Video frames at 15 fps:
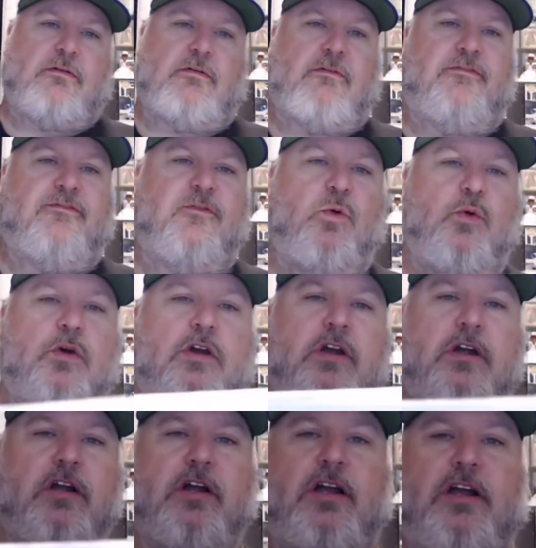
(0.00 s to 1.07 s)

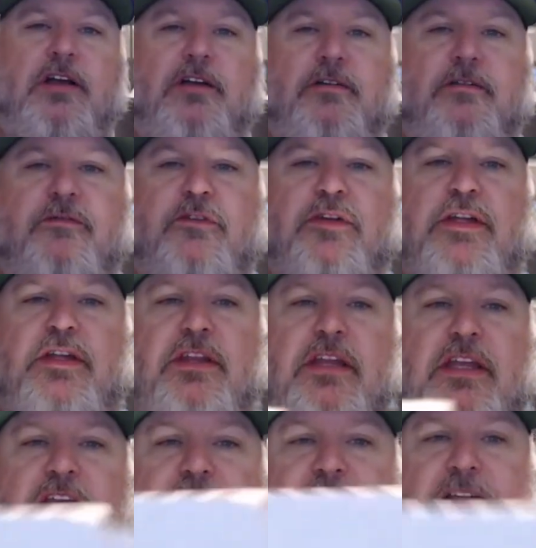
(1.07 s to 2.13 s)
four of
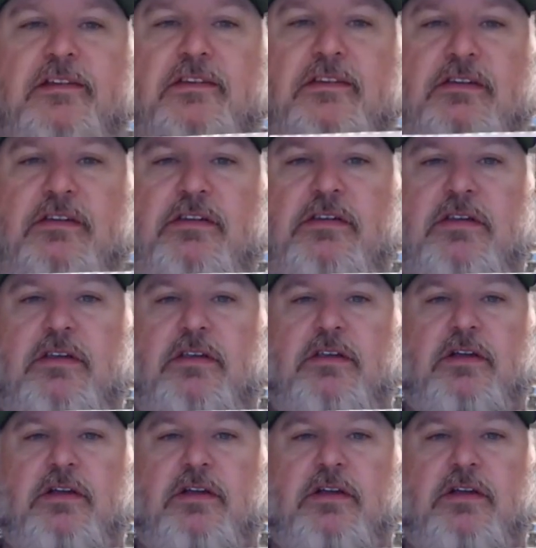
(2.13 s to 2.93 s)
these.